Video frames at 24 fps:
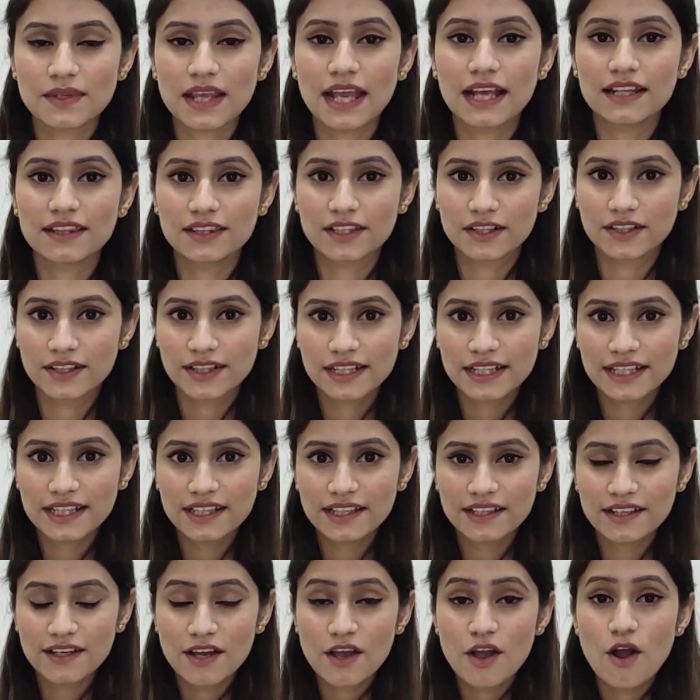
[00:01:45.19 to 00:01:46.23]
And thirdly,
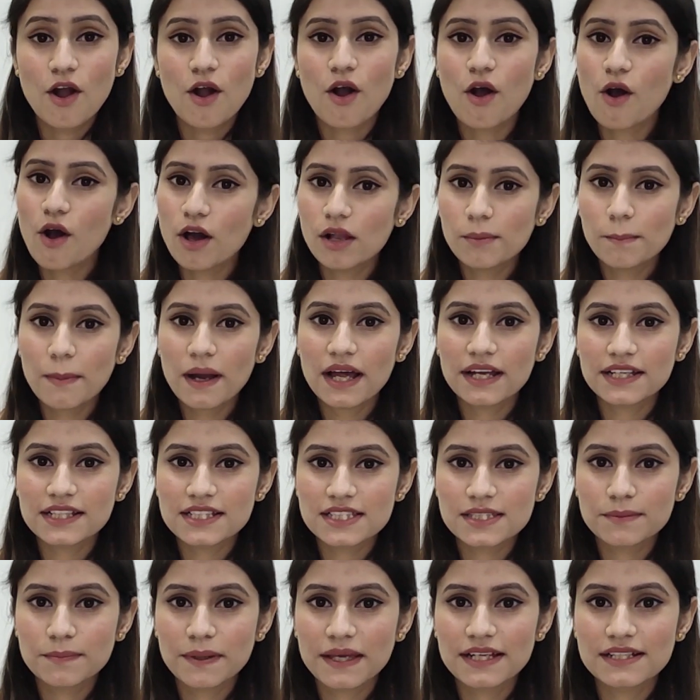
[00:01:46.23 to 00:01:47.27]
all
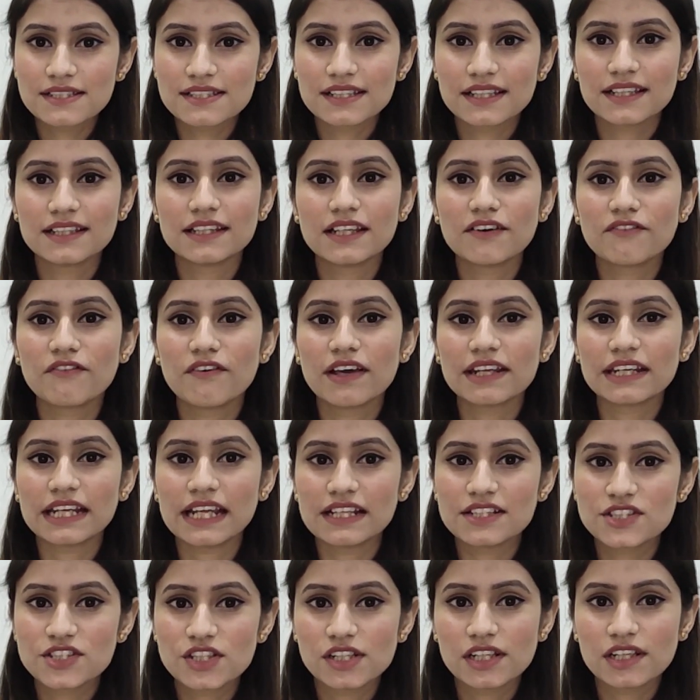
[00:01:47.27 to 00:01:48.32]
participants in the
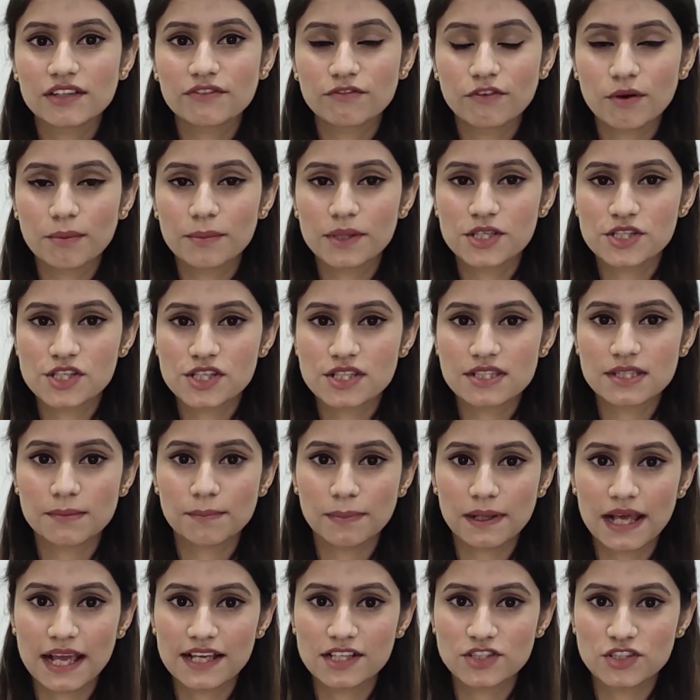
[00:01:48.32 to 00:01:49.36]
financial information
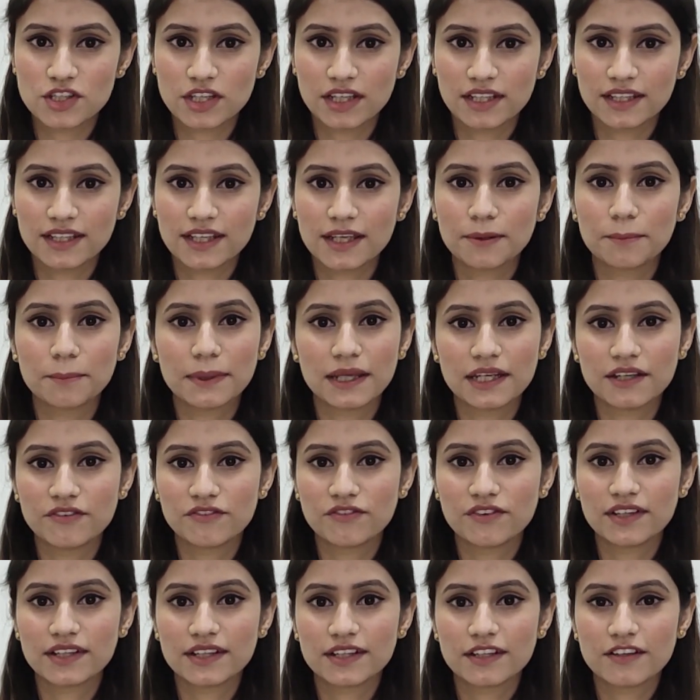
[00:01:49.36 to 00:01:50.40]
supply chain can
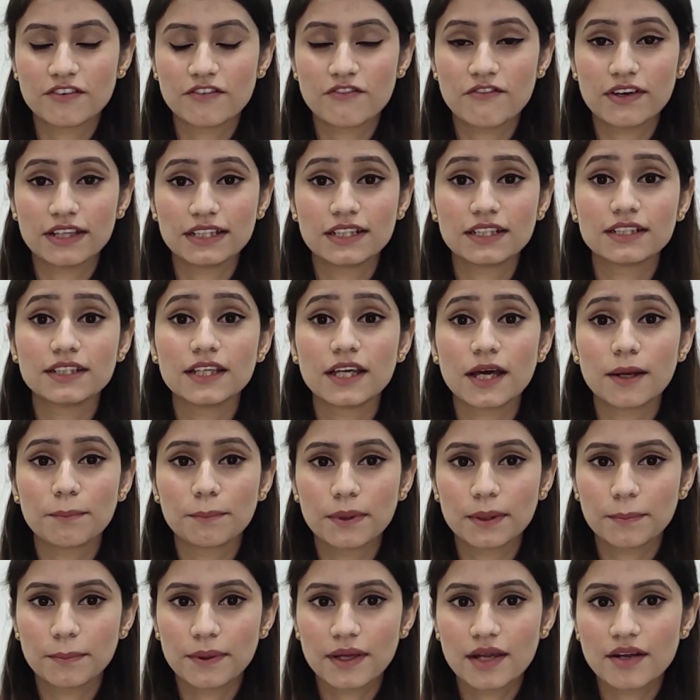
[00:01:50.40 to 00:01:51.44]
benefit, whether they are
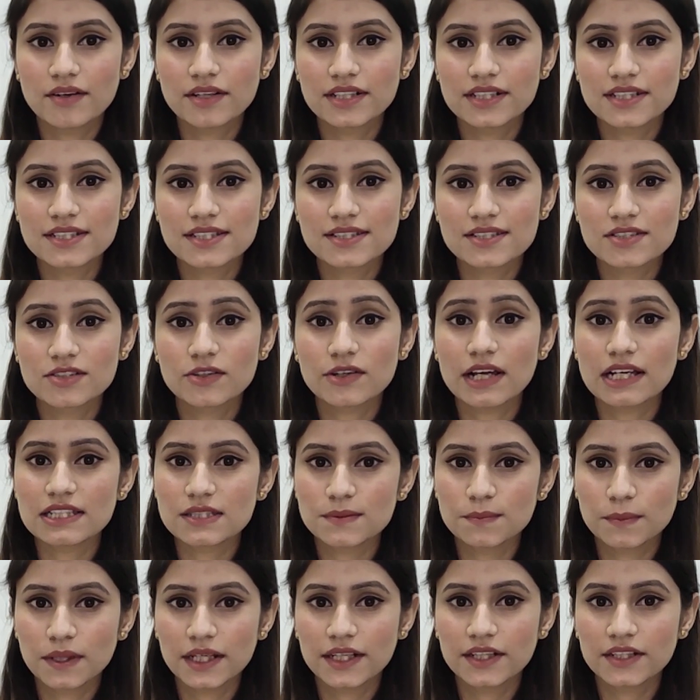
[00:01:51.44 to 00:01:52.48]
preparers,
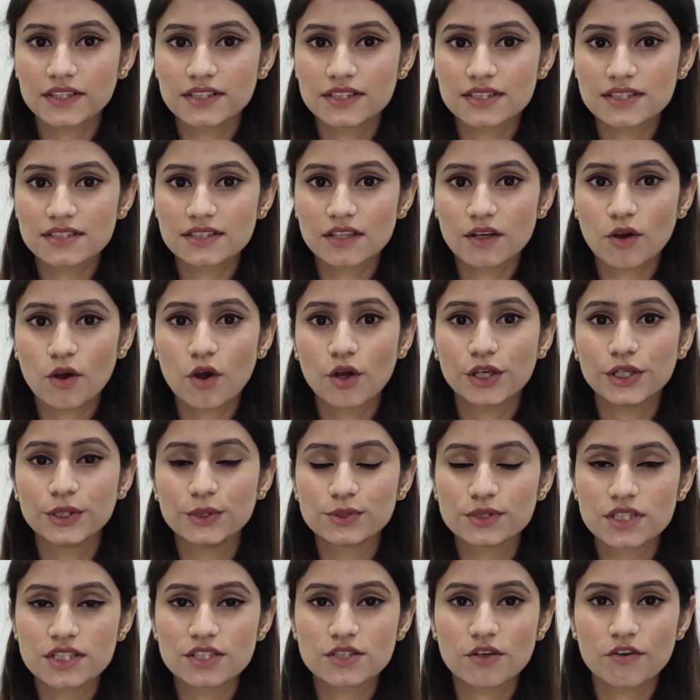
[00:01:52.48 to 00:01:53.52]
transmitters, or
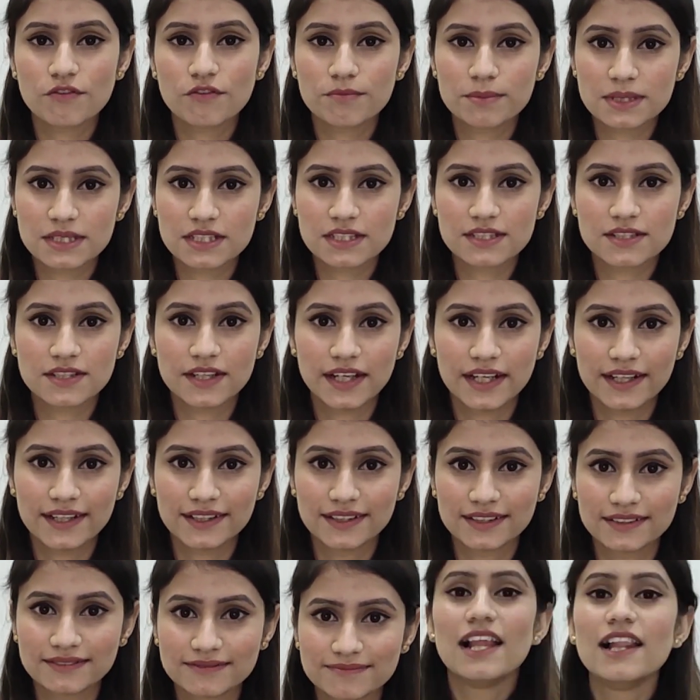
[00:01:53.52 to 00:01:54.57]
users of business data.
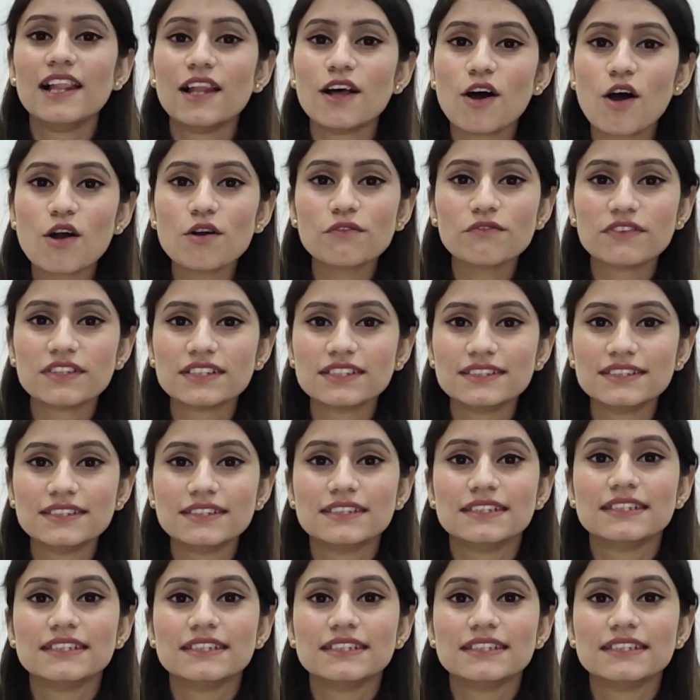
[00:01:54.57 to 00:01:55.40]
Along with